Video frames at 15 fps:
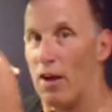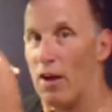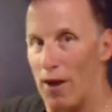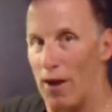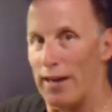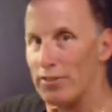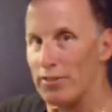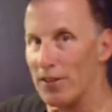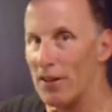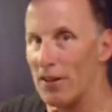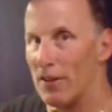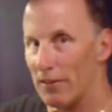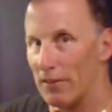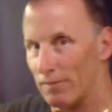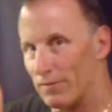horizon
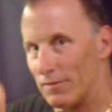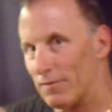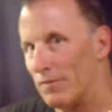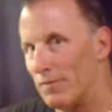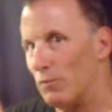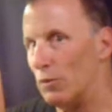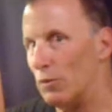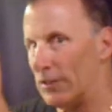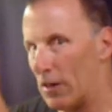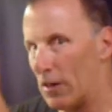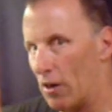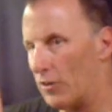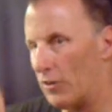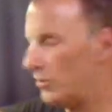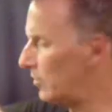with the
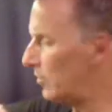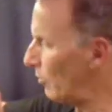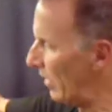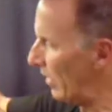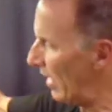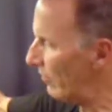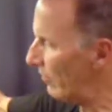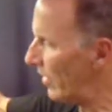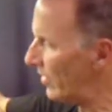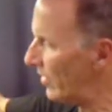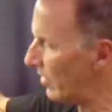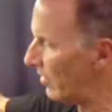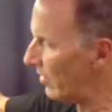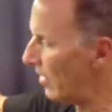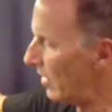colors that we have on
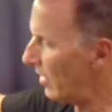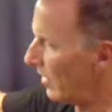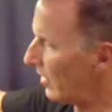here.